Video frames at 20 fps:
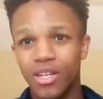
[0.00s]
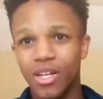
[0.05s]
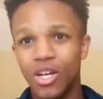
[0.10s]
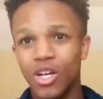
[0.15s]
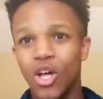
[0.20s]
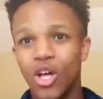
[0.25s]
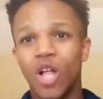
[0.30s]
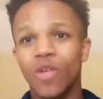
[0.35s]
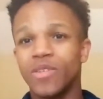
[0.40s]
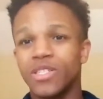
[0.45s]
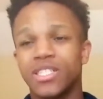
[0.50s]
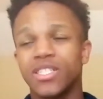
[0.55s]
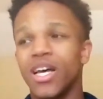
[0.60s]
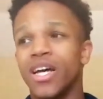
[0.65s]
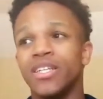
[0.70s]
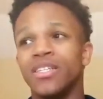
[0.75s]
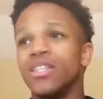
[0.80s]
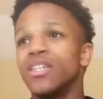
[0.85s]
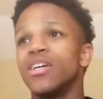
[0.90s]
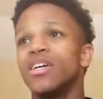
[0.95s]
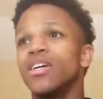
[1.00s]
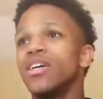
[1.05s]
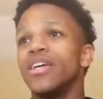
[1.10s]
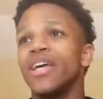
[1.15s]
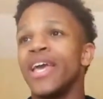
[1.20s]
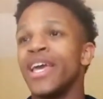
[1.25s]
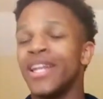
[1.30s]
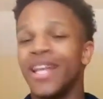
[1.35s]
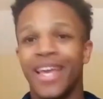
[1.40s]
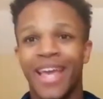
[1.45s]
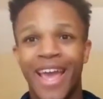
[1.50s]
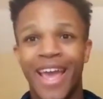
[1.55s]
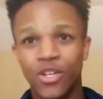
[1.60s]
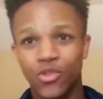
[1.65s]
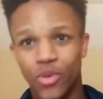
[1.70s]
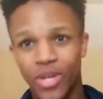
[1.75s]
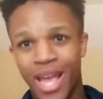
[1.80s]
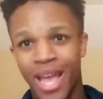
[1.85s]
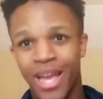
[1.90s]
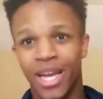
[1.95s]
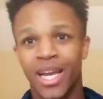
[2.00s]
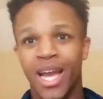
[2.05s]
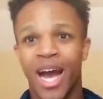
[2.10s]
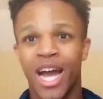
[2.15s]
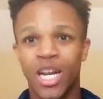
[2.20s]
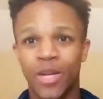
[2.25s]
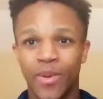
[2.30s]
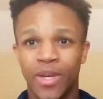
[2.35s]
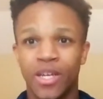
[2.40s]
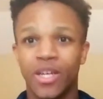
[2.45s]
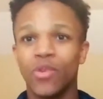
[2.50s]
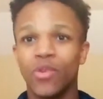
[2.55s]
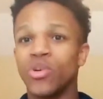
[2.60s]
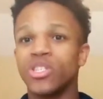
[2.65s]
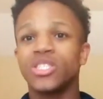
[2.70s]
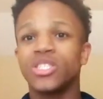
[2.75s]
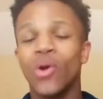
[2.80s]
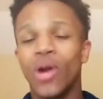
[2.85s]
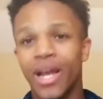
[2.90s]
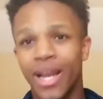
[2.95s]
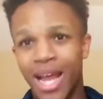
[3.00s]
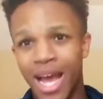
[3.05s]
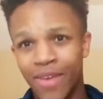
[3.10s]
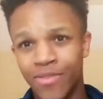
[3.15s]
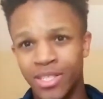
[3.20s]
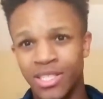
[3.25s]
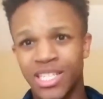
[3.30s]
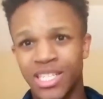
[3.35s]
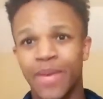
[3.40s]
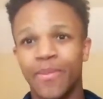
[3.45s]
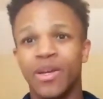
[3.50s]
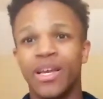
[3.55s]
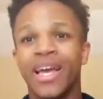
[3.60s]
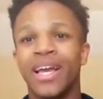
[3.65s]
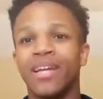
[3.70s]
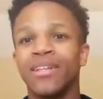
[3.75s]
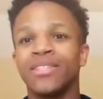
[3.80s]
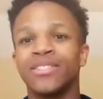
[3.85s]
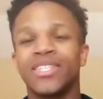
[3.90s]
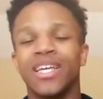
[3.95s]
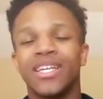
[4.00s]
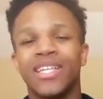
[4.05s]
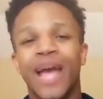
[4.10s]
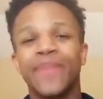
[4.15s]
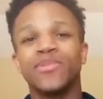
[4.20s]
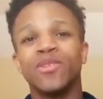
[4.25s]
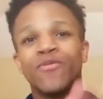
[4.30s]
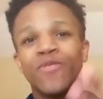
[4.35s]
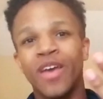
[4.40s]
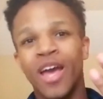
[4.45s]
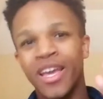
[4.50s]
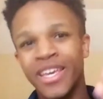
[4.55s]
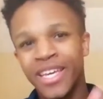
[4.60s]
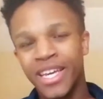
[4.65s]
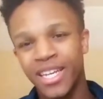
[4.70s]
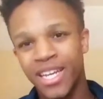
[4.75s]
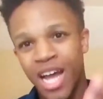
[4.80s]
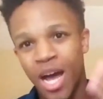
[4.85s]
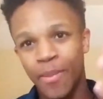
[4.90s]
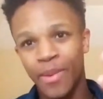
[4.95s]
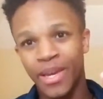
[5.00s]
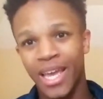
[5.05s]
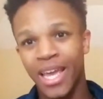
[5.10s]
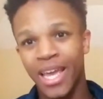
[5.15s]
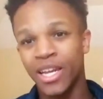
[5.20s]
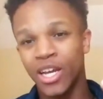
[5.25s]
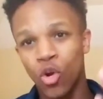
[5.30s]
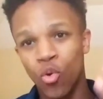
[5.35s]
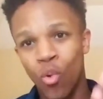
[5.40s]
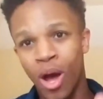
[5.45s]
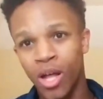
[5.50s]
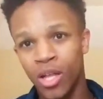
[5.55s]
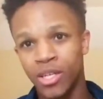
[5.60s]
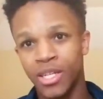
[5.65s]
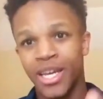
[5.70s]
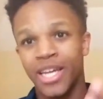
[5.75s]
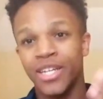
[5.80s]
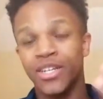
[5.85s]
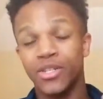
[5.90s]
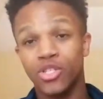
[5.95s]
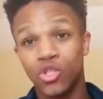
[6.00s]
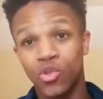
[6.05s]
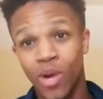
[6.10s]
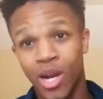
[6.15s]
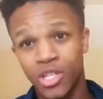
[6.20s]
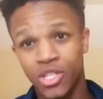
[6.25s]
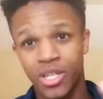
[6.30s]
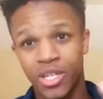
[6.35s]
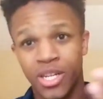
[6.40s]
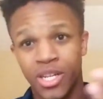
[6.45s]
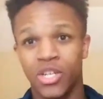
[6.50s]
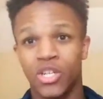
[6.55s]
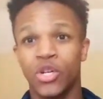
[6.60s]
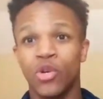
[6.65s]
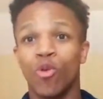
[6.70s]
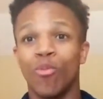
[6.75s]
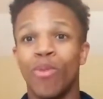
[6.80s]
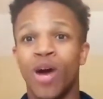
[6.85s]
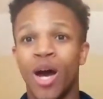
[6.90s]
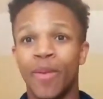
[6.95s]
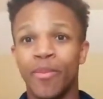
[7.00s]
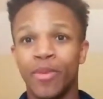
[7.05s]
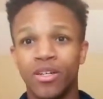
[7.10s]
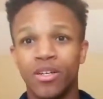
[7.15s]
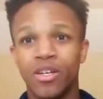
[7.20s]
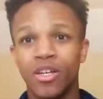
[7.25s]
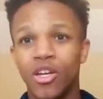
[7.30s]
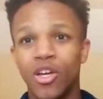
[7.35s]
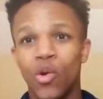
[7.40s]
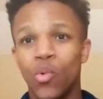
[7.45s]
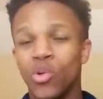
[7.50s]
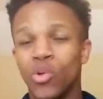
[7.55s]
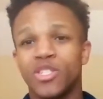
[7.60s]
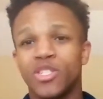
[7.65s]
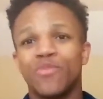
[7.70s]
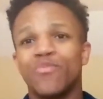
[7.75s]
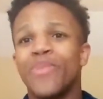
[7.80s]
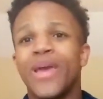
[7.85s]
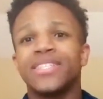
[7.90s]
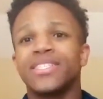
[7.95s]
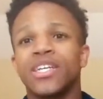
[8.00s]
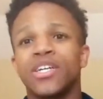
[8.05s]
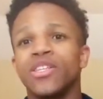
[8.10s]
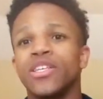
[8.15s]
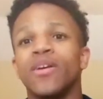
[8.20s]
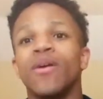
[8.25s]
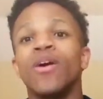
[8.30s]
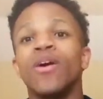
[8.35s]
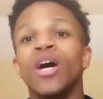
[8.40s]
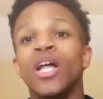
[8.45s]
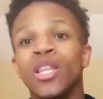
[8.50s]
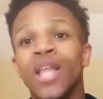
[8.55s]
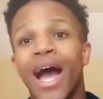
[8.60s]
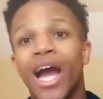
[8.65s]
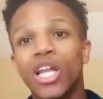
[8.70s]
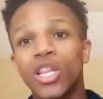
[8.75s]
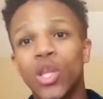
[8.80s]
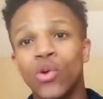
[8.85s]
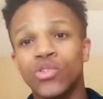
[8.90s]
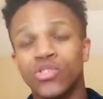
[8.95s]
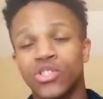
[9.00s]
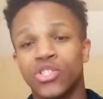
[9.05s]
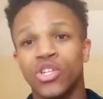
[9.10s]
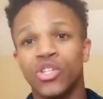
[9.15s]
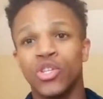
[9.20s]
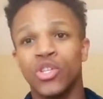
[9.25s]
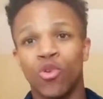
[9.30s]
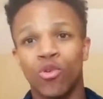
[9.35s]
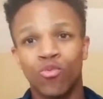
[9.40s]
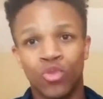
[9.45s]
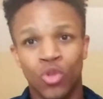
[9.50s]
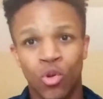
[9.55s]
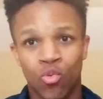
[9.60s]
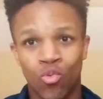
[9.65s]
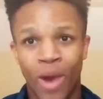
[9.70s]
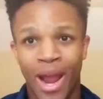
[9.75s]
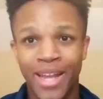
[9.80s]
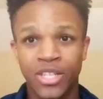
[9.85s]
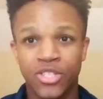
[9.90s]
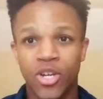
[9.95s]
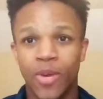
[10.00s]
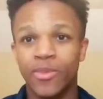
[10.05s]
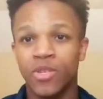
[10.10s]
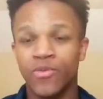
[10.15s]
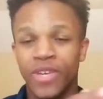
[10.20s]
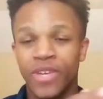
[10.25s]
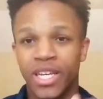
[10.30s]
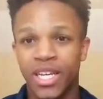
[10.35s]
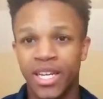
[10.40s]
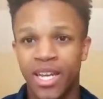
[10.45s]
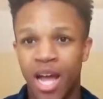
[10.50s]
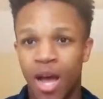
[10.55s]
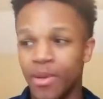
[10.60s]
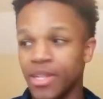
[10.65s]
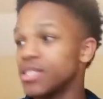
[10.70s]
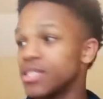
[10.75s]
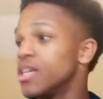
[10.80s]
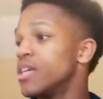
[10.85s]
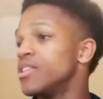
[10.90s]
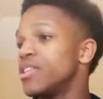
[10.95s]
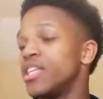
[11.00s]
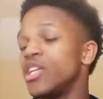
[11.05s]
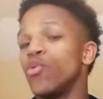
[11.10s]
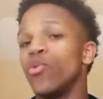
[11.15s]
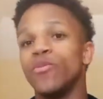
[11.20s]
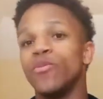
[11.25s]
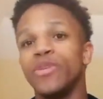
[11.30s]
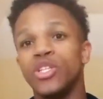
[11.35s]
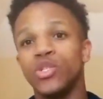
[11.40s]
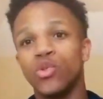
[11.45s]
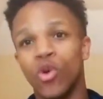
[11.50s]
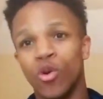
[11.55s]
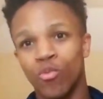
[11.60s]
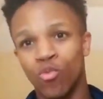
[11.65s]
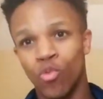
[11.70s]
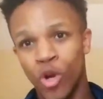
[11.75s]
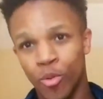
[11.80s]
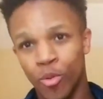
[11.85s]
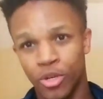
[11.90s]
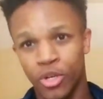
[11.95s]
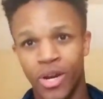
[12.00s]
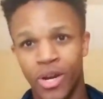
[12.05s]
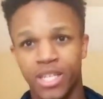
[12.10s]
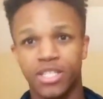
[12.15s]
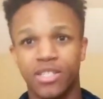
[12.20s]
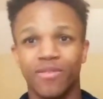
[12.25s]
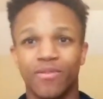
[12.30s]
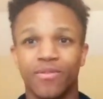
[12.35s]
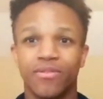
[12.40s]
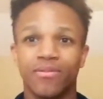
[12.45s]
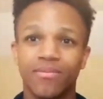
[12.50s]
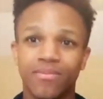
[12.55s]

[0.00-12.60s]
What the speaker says: All of a sudden, in a Andrew Yang economy, we're still going to have the same types of economic inequality and destruction as under Obama, which is basically a lot closer to the right in terms of economics than he would be to a real progressive.